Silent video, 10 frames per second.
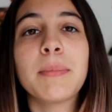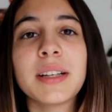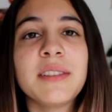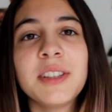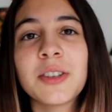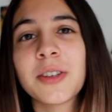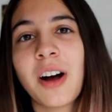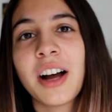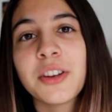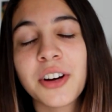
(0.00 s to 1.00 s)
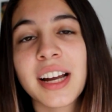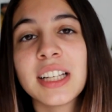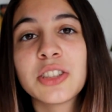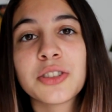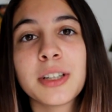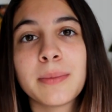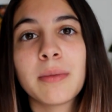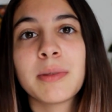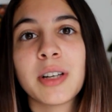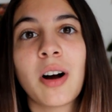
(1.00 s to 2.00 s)
Believe it or not, your history
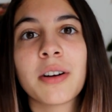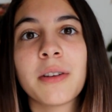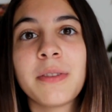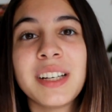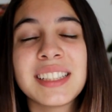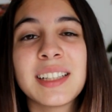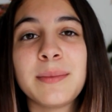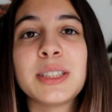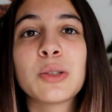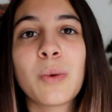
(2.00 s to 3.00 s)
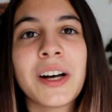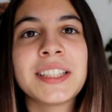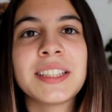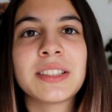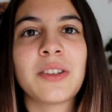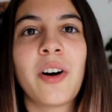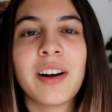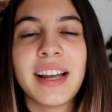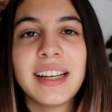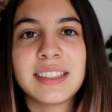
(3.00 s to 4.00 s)
bibliography is going to be twice as
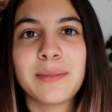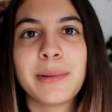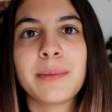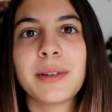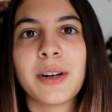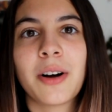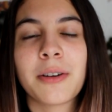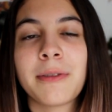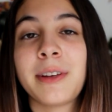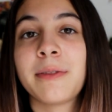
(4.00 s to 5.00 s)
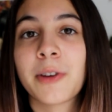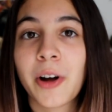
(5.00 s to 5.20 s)
long as the bibliography for